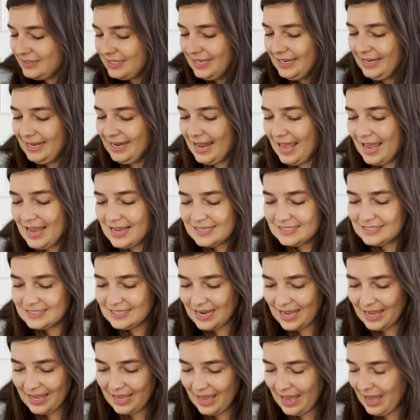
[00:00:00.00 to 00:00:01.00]
Next,
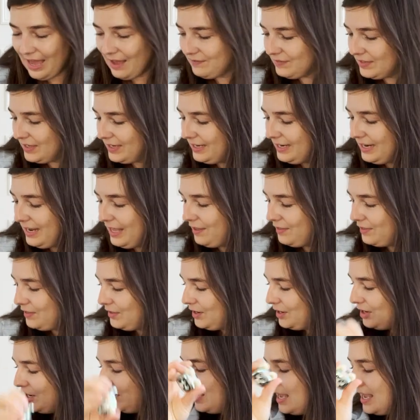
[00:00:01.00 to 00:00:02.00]
I have
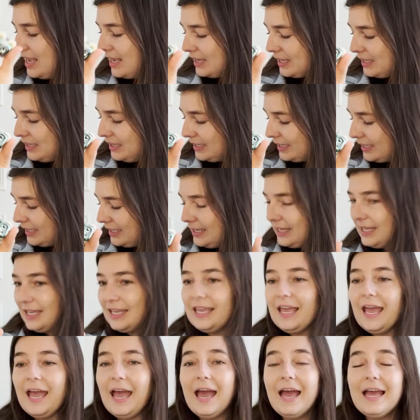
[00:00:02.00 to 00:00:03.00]
another clickety
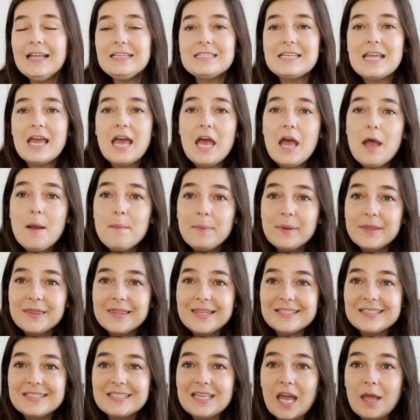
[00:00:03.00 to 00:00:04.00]
cat, but
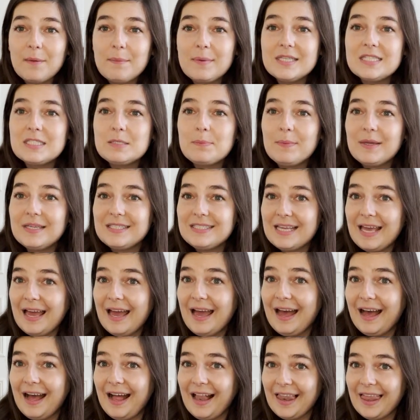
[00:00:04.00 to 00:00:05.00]
this time it's
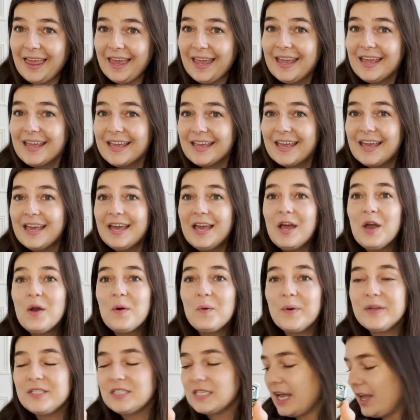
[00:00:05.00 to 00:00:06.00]
metallic,
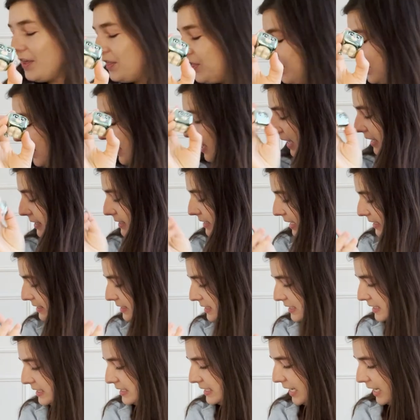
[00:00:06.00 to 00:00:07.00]
which I think, it
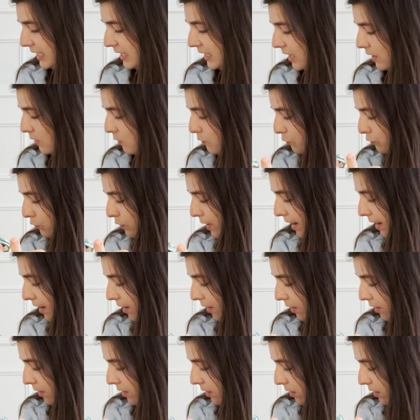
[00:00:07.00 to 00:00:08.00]
doesn't say like
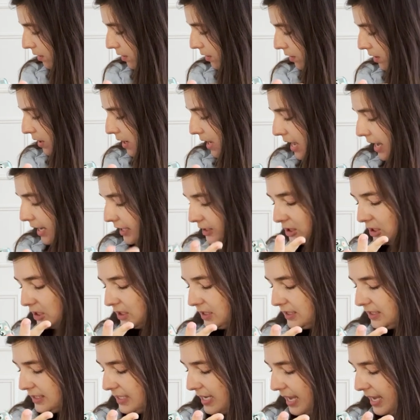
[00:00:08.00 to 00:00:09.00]
rare, it
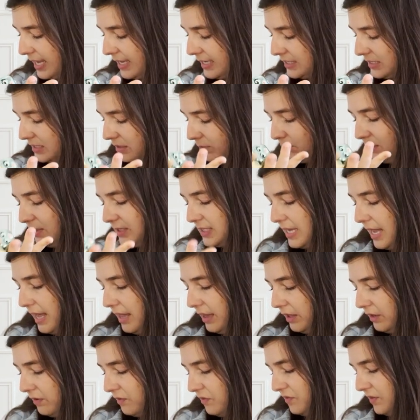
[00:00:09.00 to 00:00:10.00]
just says
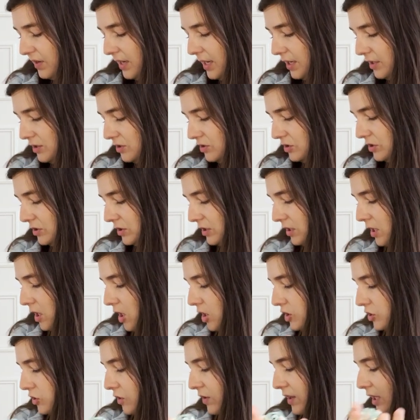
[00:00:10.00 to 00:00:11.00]
metallic finish.
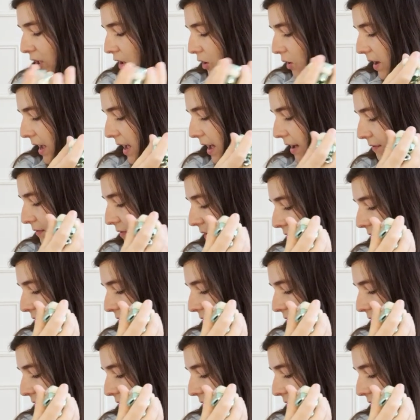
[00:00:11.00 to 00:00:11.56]
So they don't have